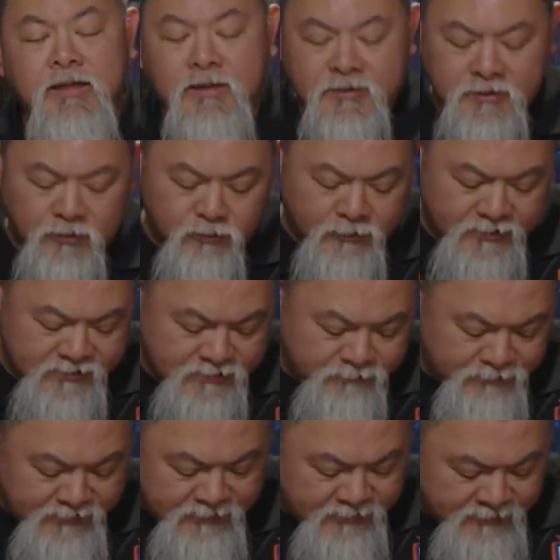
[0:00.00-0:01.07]
So Wes,
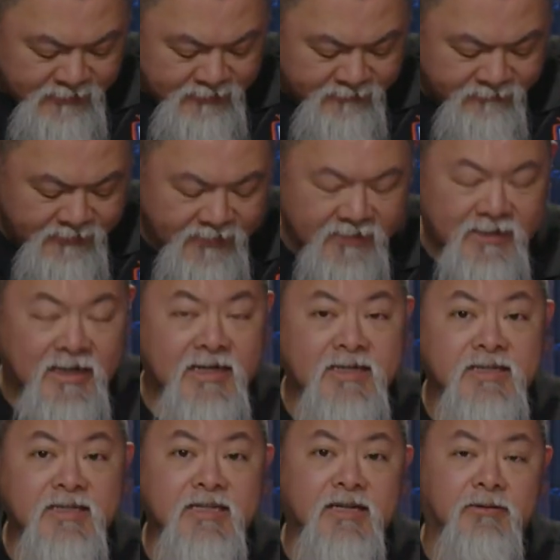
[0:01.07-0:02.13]
speaking of that
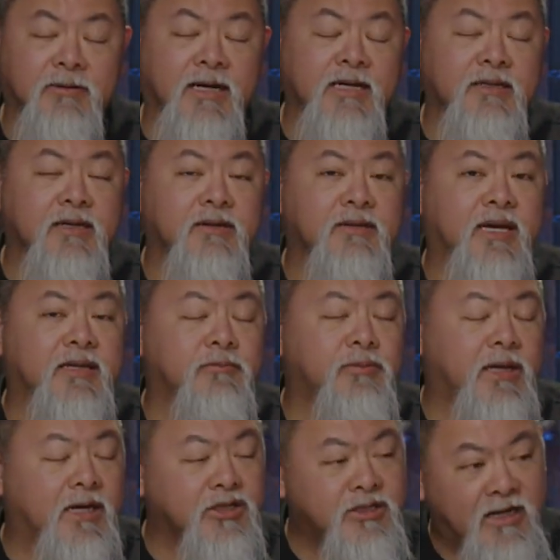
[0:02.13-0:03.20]
idea, right, that
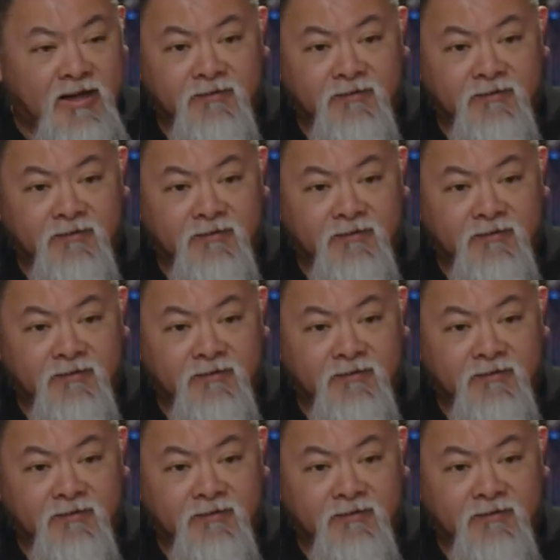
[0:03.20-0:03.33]
we actually